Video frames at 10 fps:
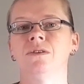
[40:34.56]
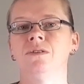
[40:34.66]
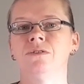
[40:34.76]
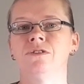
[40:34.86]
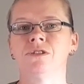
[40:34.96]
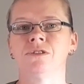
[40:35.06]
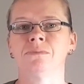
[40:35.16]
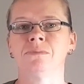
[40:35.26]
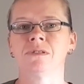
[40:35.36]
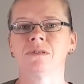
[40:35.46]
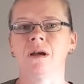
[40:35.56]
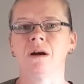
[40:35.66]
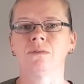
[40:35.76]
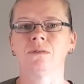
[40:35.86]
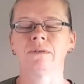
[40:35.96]
YouTube's
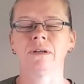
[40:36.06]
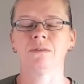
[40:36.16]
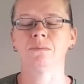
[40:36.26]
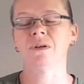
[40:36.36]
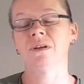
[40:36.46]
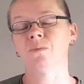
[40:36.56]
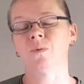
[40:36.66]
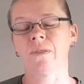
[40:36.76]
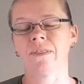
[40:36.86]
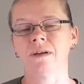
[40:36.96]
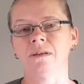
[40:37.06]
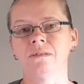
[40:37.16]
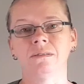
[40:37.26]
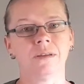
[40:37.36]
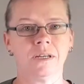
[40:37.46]
algorithm in what they
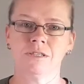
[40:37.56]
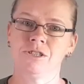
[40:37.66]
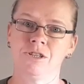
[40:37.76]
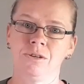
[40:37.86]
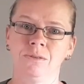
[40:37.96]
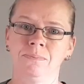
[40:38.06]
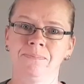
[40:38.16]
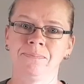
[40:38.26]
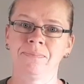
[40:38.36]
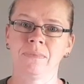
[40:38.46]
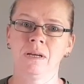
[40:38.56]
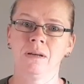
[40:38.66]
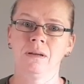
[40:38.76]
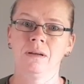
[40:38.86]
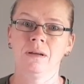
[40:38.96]
like to show
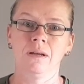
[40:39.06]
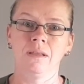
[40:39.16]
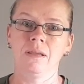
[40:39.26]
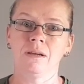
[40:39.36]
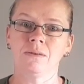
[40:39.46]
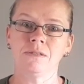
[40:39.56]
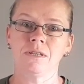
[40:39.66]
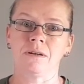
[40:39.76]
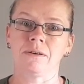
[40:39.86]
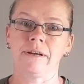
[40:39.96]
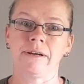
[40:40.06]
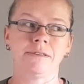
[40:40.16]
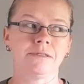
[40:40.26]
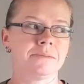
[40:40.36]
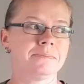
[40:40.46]
their content
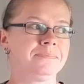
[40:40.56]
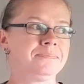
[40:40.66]
creators.